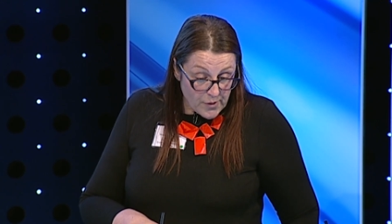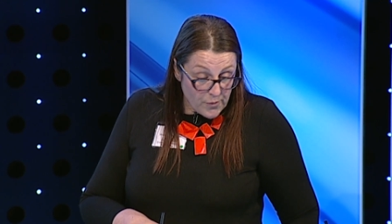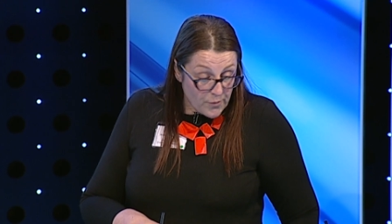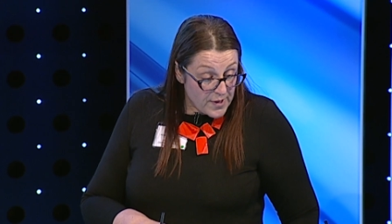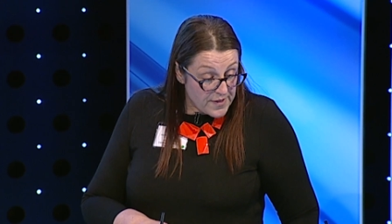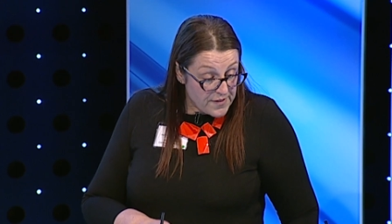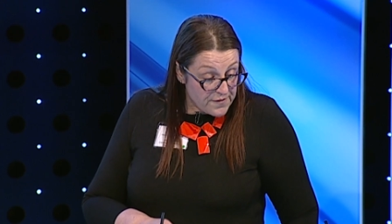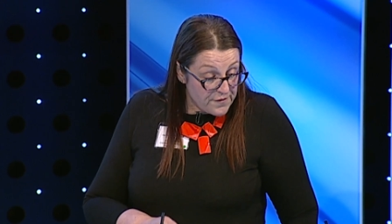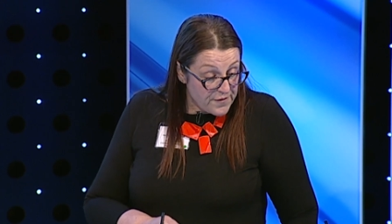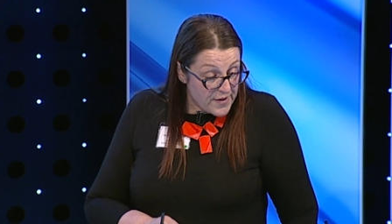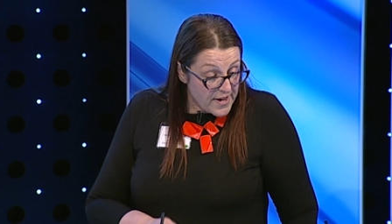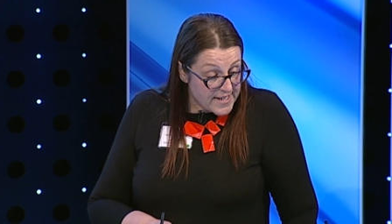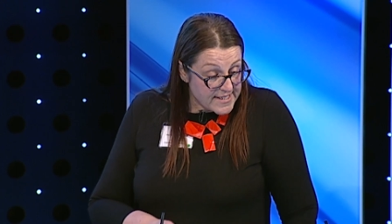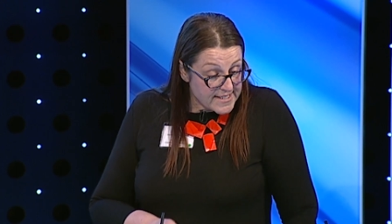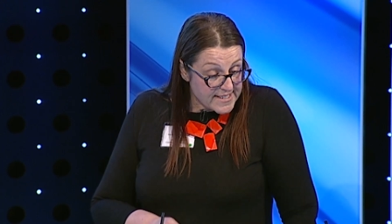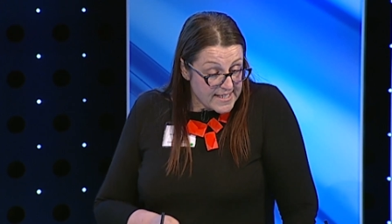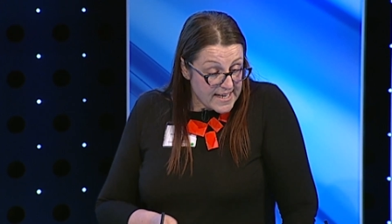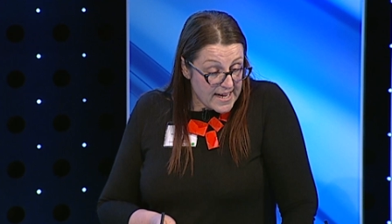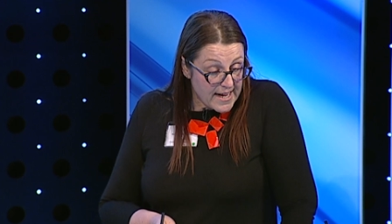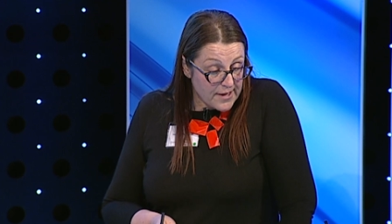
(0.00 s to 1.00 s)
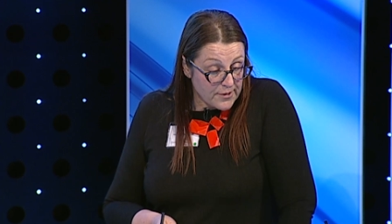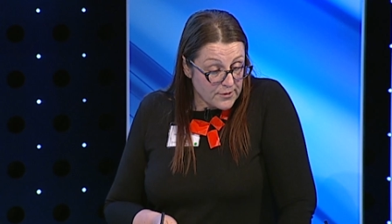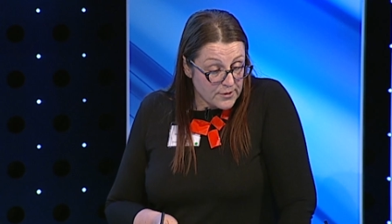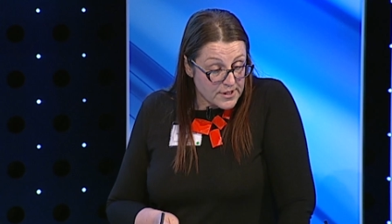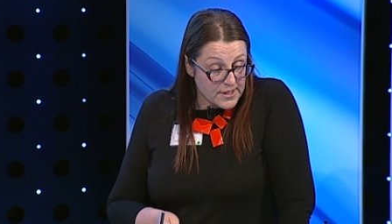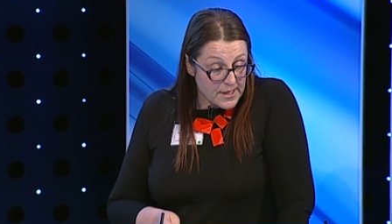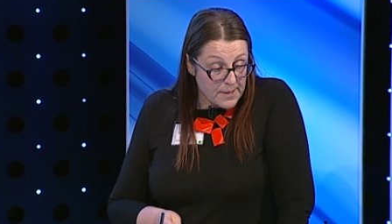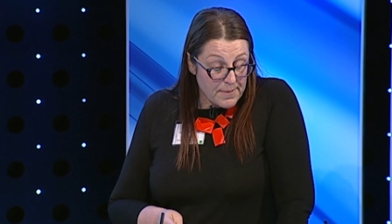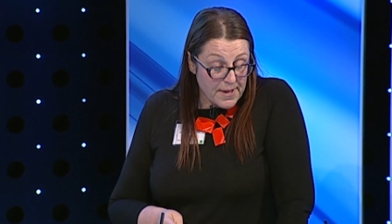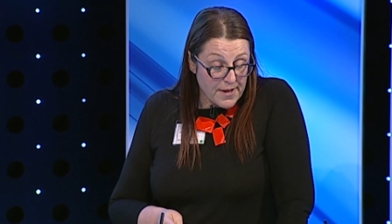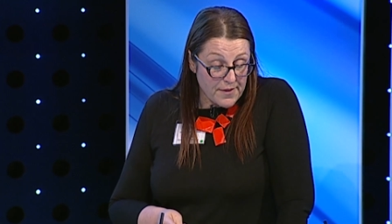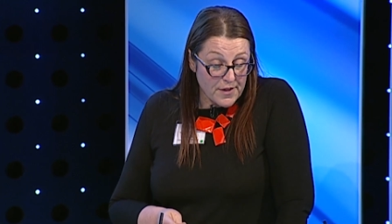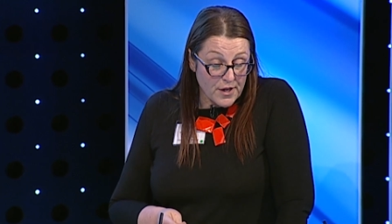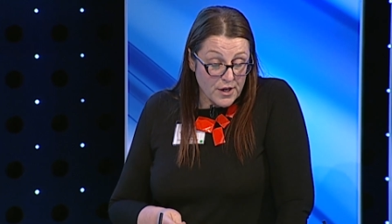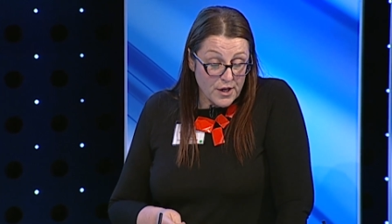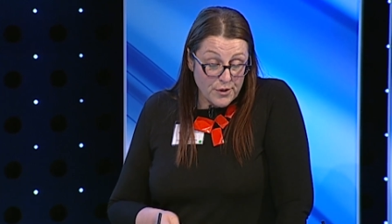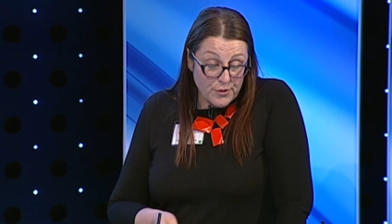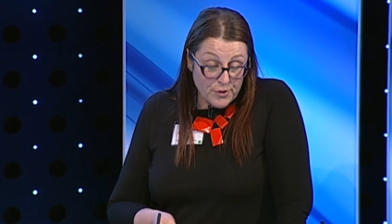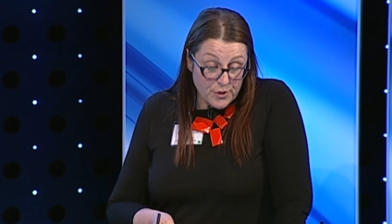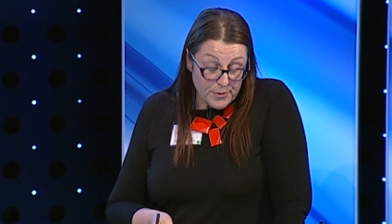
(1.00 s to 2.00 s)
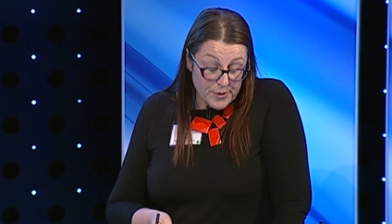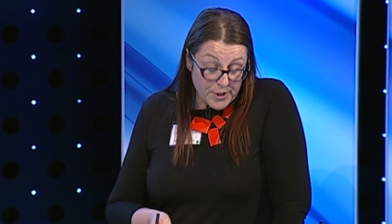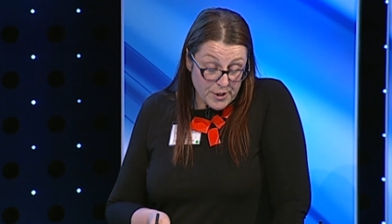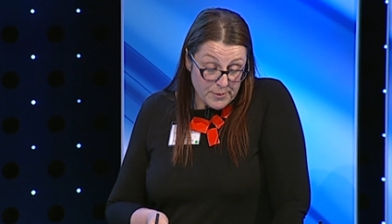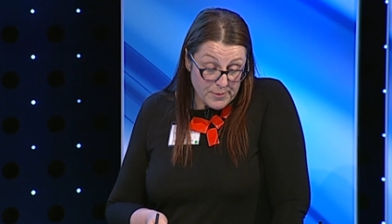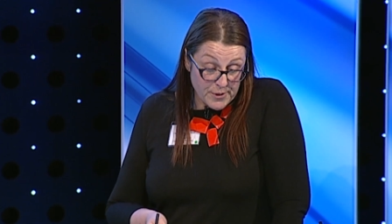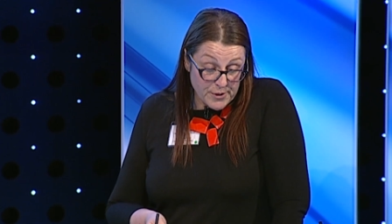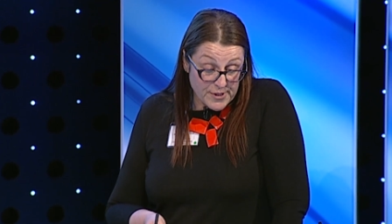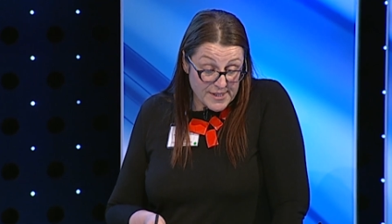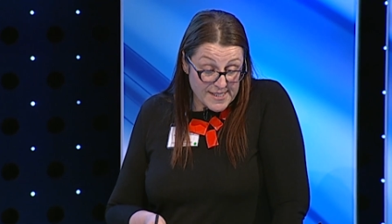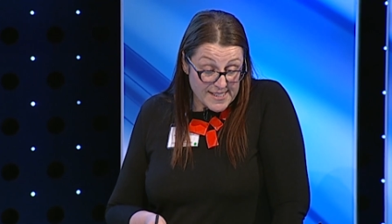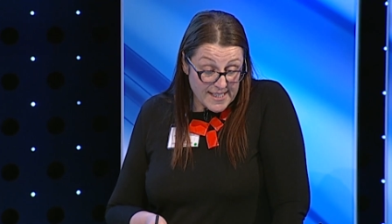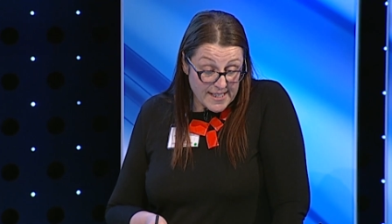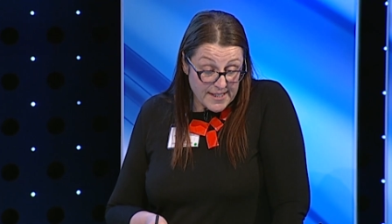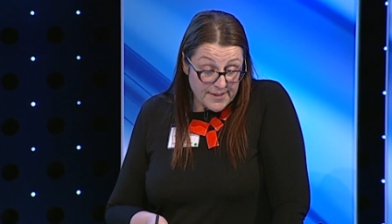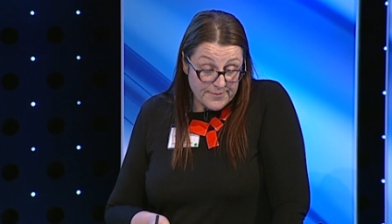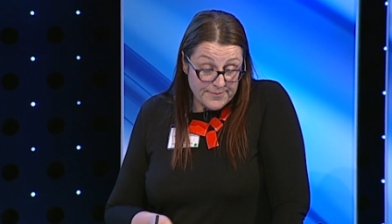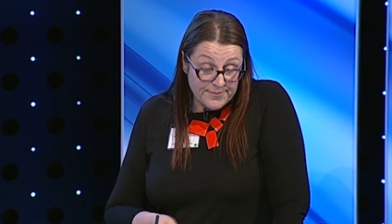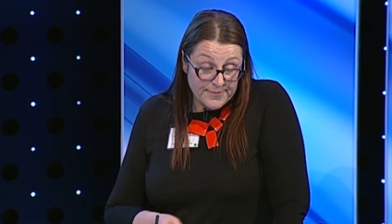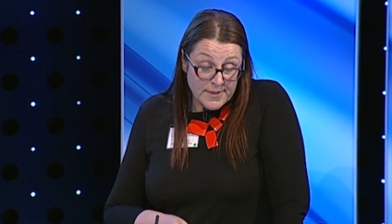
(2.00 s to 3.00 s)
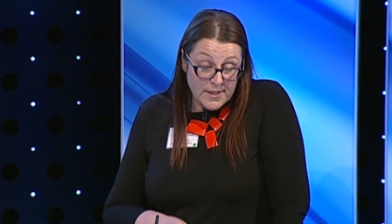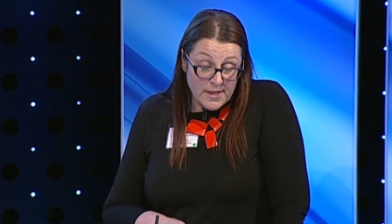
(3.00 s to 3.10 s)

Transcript: whether finding out about the local community,